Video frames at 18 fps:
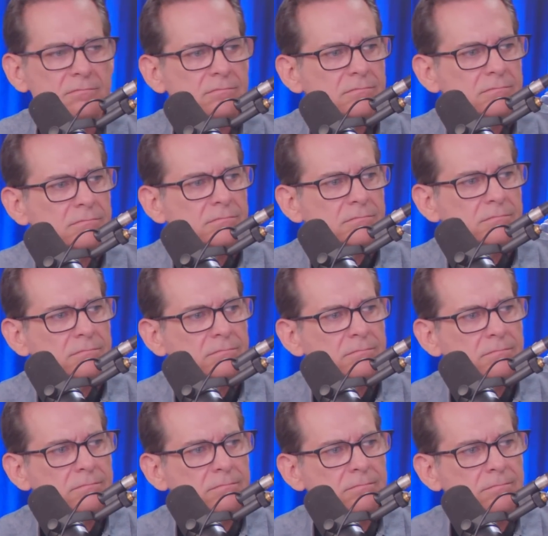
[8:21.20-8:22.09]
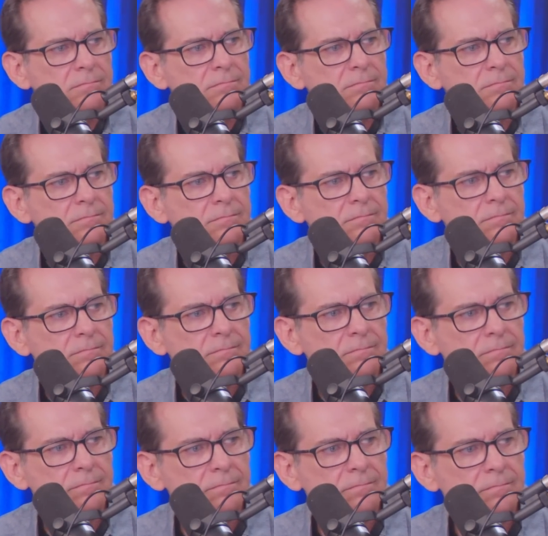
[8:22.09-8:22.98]

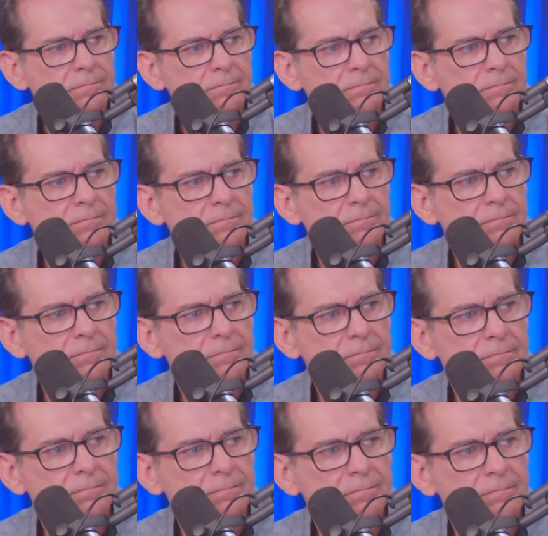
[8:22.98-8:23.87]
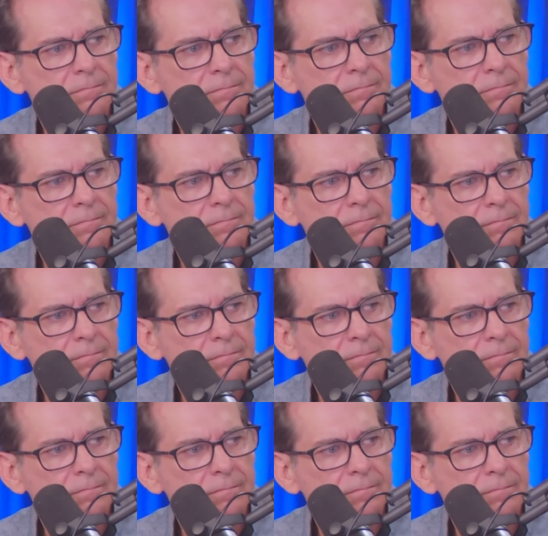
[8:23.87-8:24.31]
(not speaking)